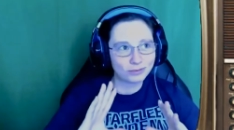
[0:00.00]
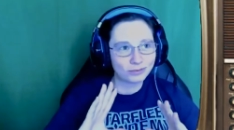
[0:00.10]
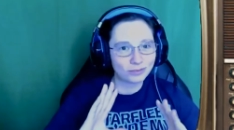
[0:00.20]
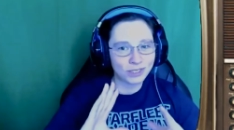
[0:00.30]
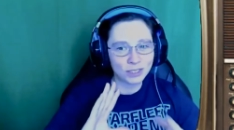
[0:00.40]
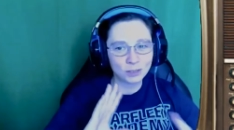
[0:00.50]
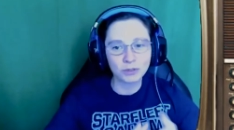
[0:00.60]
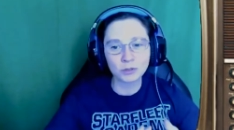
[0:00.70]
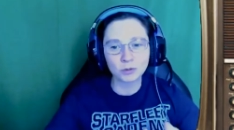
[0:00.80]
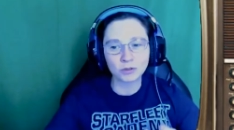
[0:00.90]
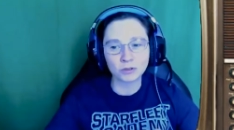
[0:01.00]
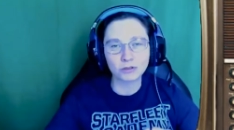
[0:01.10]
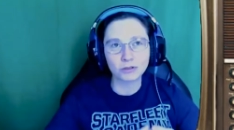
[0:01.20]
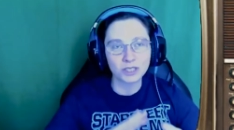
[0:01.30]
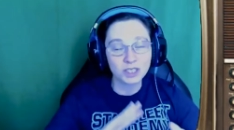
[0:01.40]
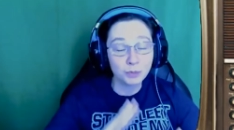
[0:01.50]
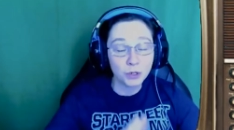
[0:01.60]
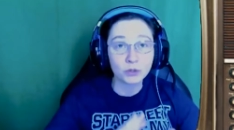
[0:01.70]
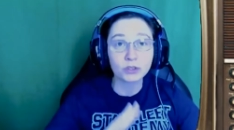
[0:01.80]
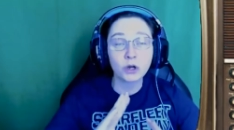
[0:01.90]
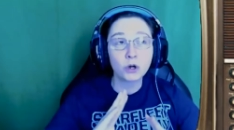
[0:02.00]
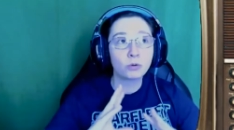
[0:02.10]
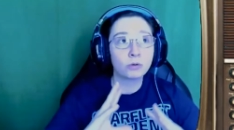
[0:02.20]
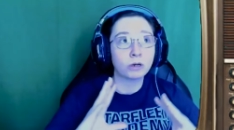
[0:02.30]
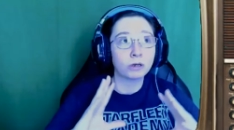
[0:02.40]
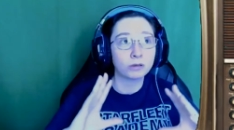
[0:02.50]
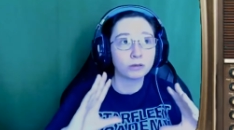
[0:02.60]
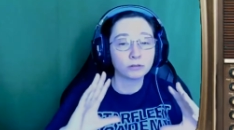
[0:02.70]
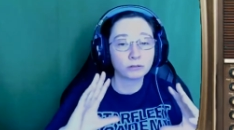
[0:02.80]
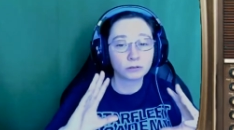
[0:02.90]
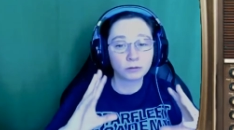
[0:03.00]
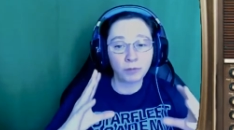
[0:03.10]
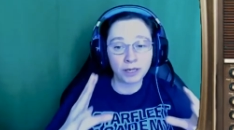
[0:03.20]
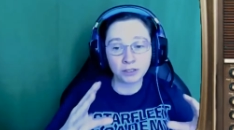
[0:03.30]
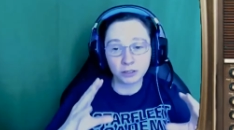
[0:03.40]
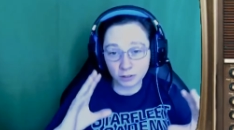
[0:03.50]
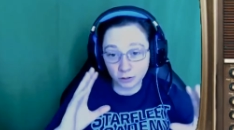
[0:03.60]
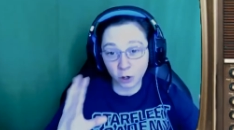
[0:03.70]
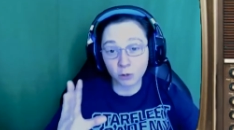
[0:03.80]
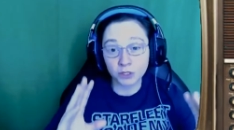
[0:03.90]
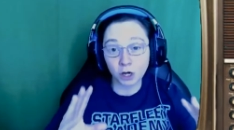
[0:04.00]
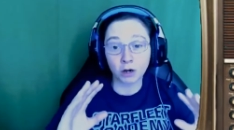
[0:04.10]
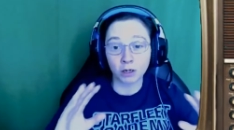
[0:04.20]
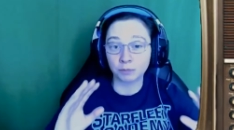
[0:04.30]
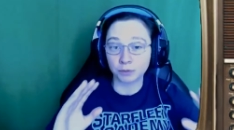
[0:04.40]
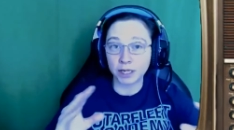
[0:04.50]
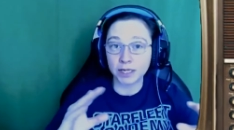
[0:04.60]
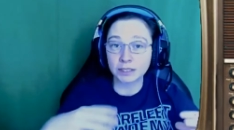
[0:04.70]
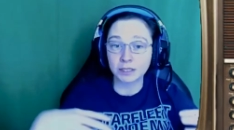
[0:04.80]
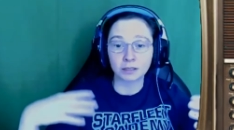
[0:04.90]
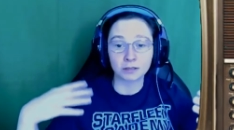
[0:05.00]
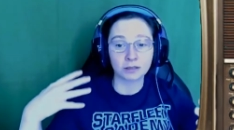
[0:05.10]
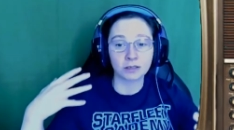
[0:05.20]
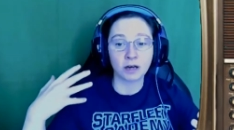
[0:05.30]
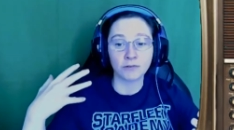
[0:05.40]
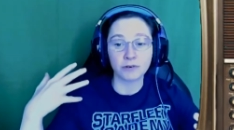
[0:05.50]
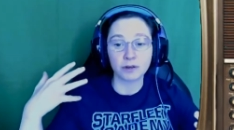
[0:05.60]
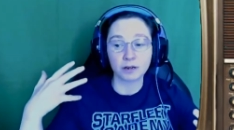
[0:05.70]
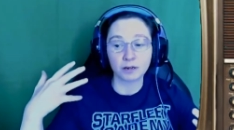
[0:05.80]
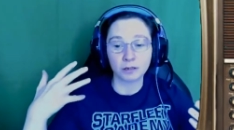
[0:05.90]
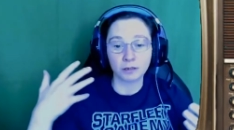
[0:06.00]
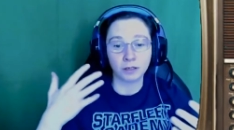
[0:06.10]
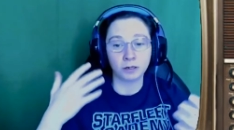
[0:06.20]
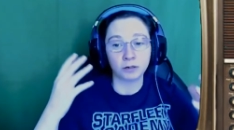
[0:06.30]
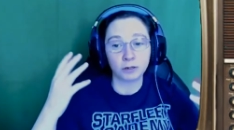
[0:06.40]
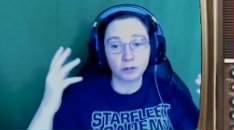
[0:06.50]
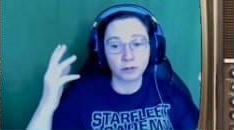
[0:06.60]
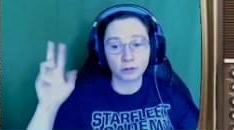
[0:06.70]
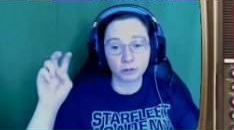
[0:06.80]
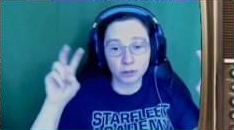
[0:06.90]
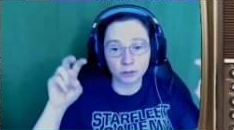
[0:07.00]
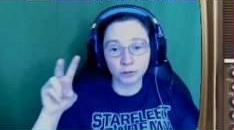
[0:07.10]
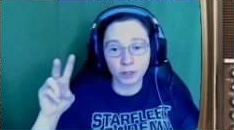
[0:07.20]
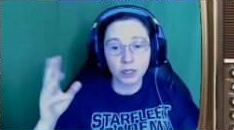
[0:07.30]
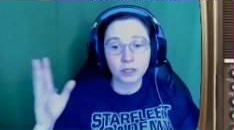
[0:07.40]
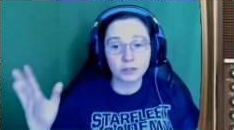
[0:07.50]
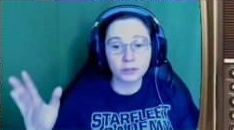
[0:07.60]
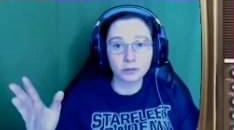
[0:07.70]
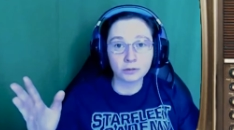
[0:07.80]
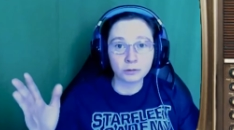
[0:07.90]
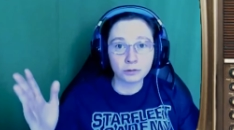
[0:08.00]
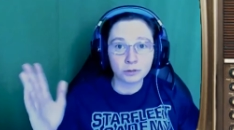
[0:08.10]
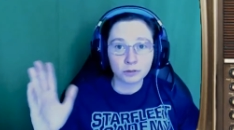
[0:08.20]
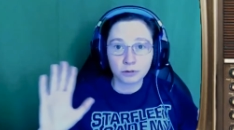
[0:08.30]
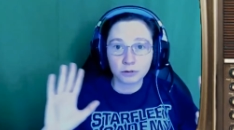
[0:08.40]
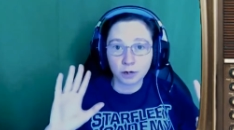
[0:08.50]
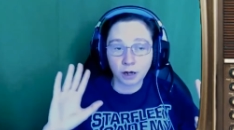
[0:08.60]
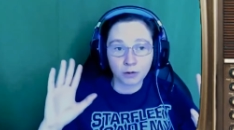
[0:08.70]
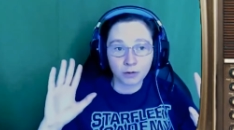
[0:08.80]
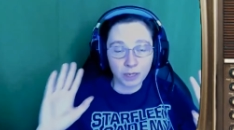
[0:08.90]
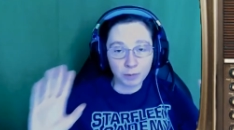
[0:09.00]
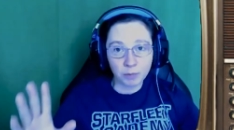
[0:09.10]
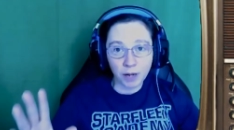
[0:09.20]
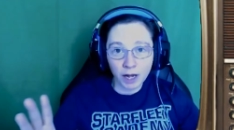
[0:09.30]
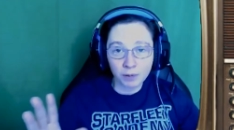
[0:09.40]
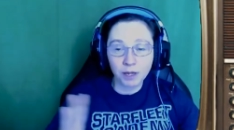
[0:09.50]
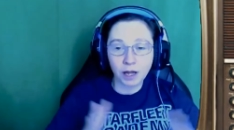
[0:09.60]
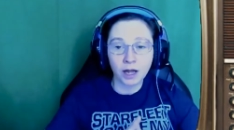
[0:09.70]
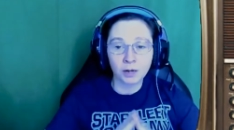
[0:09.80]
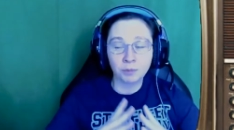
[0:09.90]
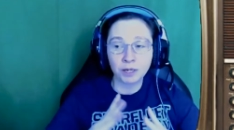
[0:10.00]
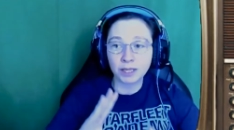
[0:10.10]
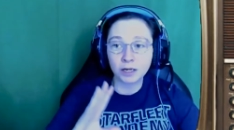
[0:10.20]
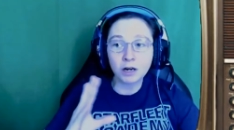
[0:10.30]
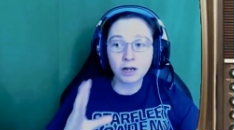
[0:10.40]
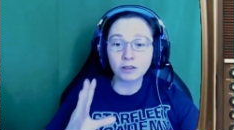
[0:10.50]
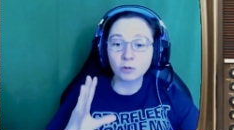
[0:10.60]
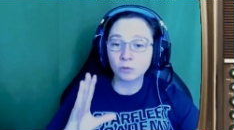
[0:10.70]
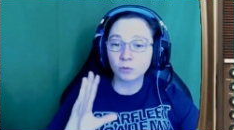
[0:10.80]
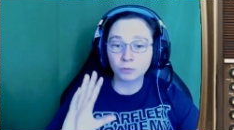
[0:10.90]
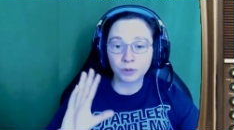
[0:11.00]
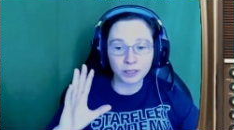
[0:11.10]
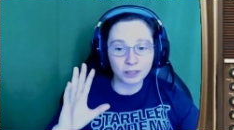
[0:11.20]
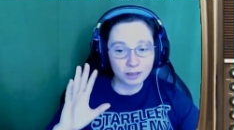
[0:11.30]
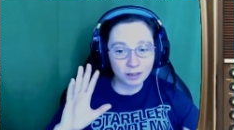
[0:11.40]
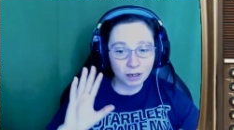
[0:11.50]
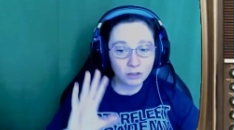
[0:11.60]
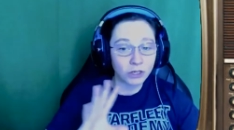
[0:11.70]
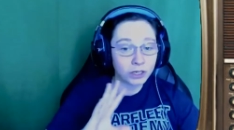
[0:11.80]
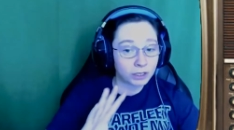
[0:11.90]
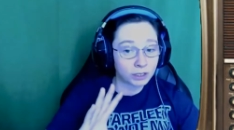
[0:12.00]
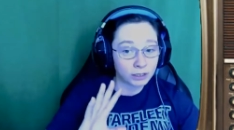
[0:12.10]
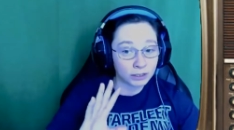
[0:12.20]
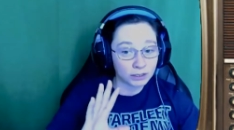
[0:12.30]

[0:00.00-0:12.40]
these spooks will make sure the domes are in place, that there's enough, crew to keep them up. But they're not but contrary to